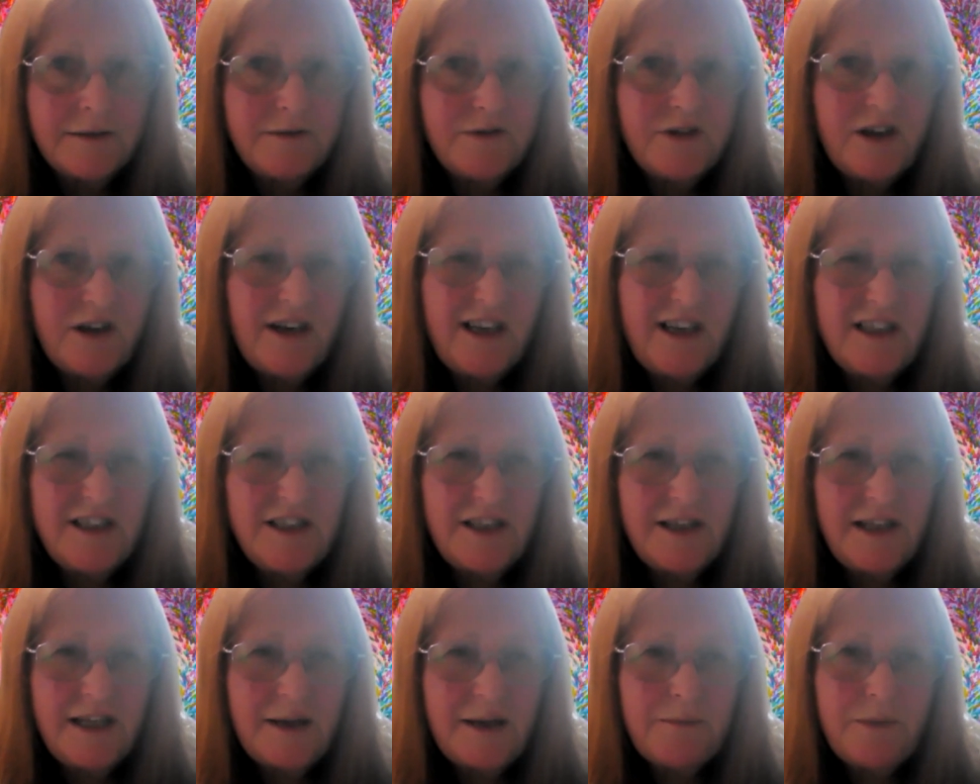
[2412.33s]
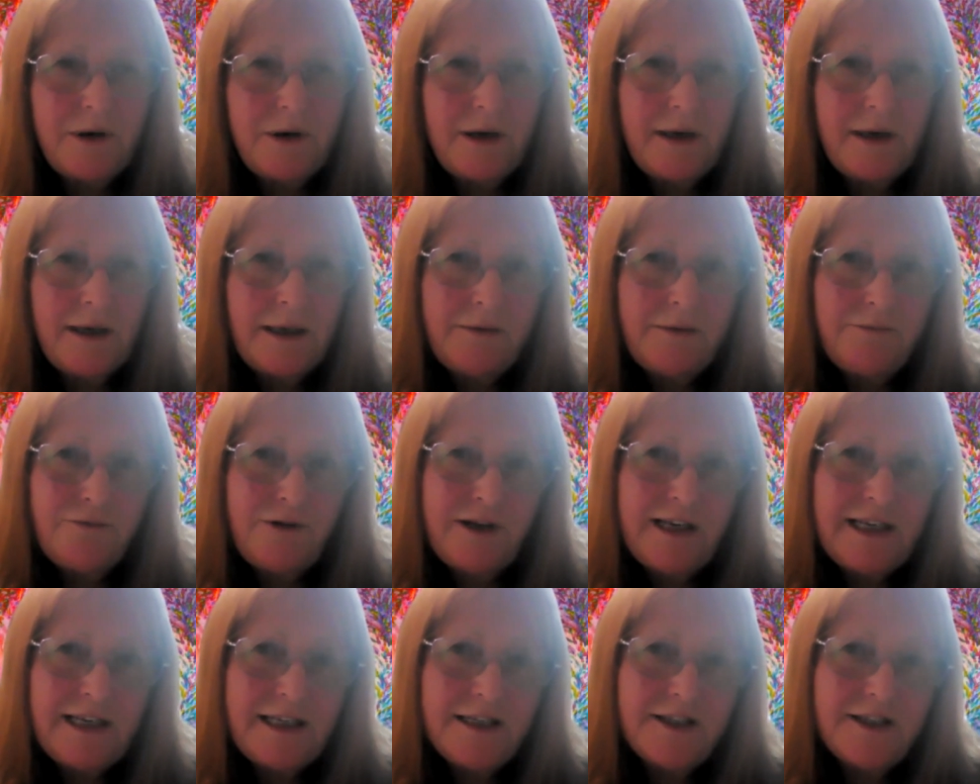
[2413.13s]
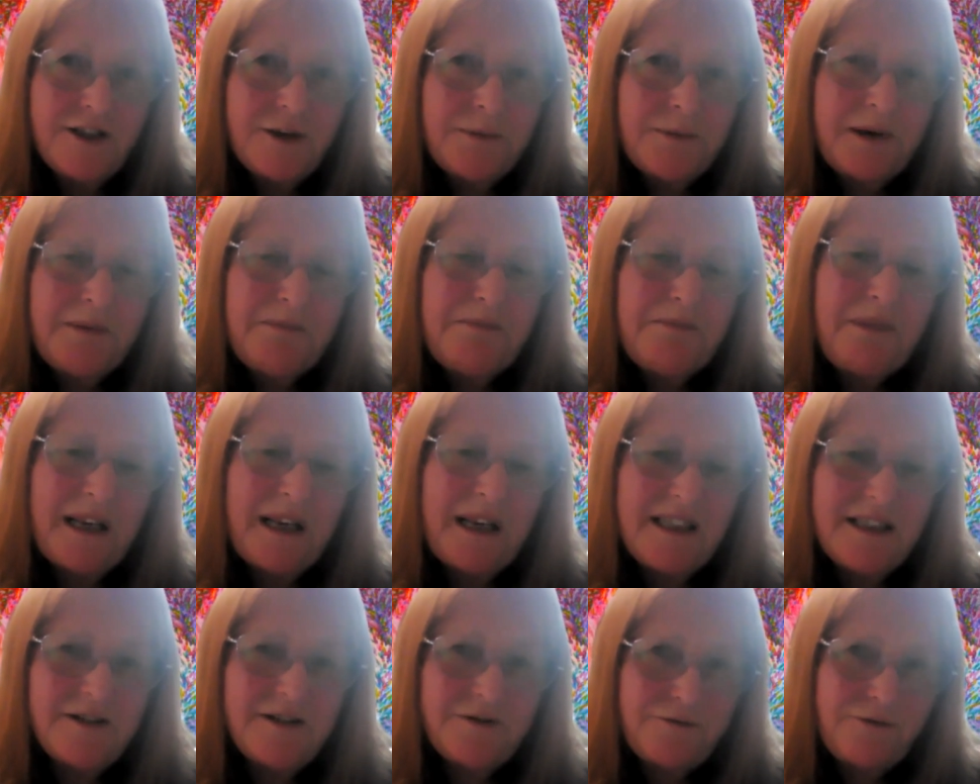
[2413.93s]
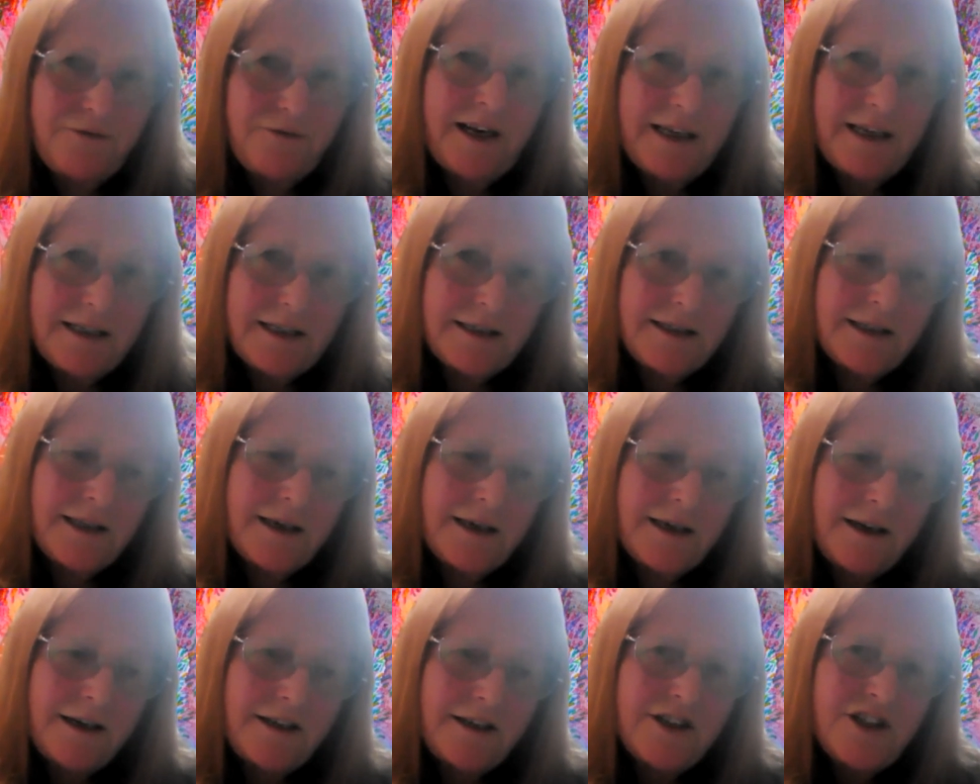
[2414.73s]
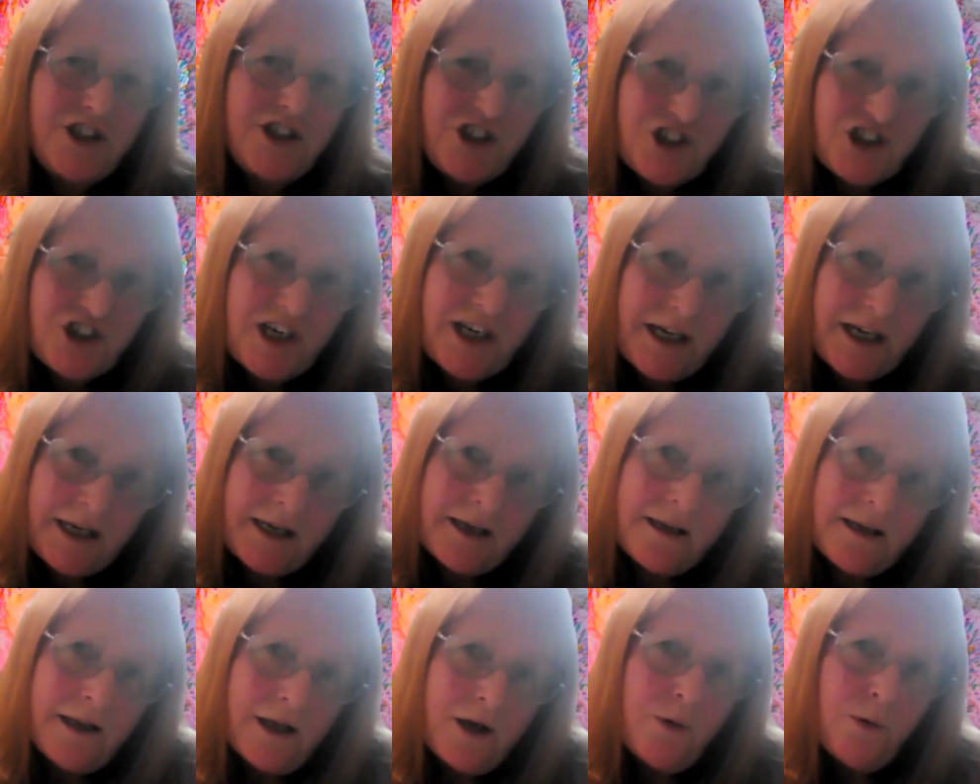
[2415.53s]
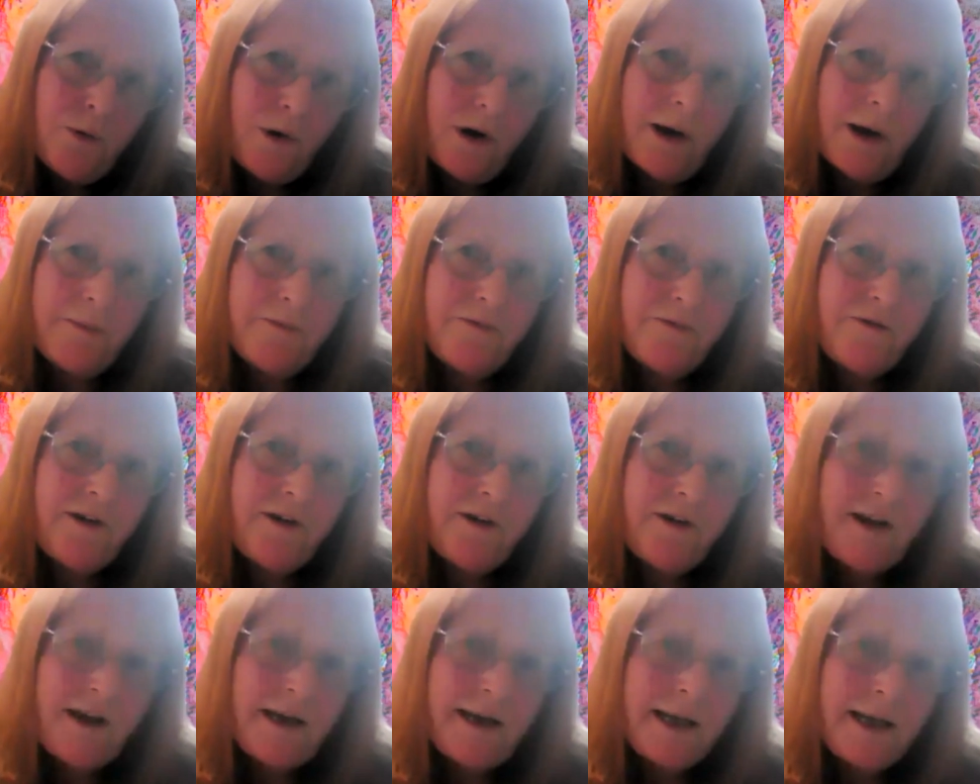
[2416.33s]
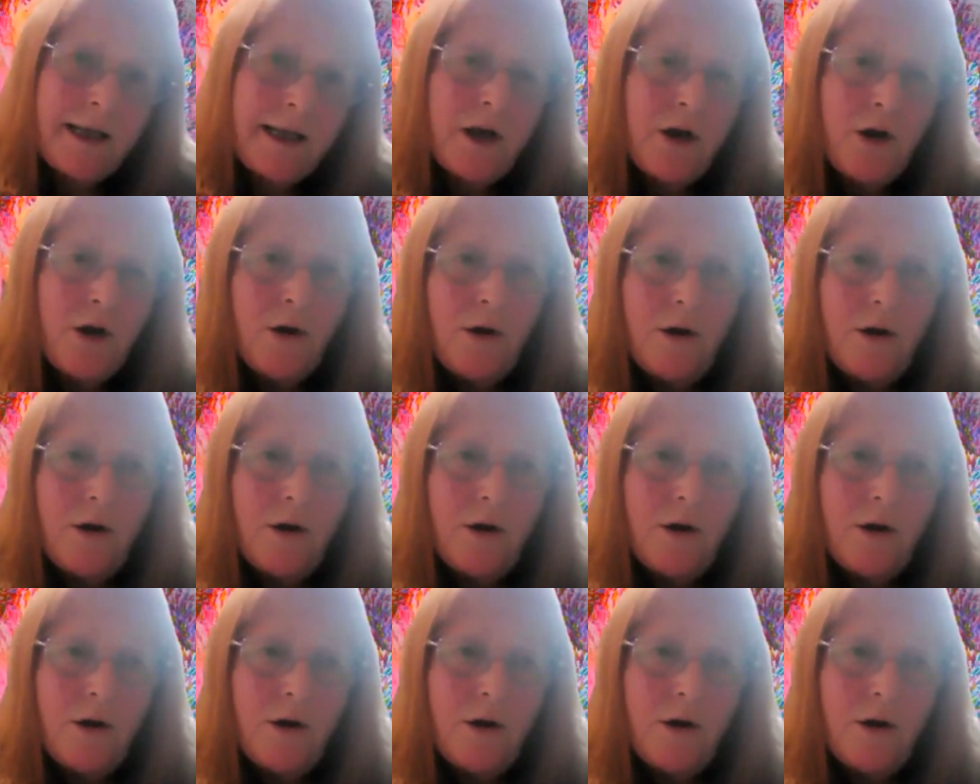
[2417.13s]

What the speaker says: So I like to think my readers are my best friend, that I can share what I'm feeling,